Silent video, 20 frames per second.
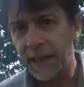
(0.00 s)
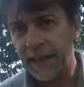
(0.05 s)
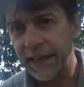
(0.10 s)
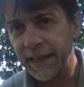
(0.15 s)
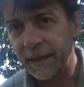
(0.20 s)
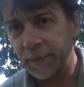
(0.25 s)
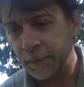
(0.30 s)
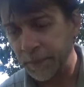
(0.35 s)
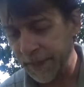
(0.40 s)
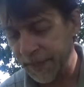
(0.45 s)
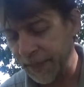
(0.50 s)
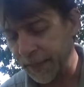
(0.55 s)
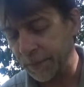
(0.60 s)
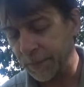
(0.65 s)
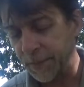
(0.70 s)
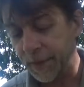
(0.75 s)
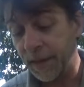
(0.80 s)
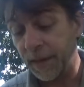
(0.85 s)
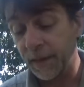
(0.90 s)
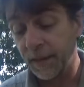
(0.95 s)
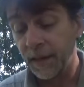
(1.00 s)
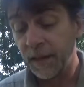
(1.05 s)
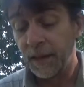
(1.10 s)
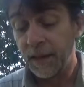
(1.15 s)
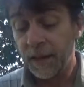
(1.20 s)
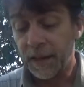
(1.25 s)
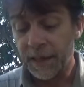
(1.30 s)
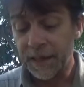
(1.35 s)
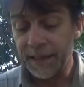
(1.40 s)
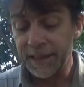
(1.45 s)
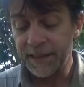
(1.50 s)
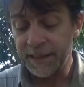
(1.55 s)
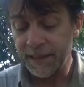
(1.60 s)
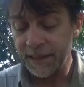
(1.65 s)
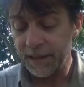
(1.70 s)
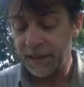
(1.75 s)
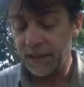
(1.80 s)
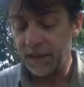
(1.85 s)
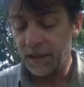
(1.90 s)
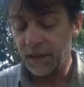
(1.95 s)
I didn't make it, but I
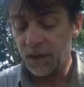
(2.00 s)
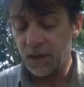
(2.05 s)
did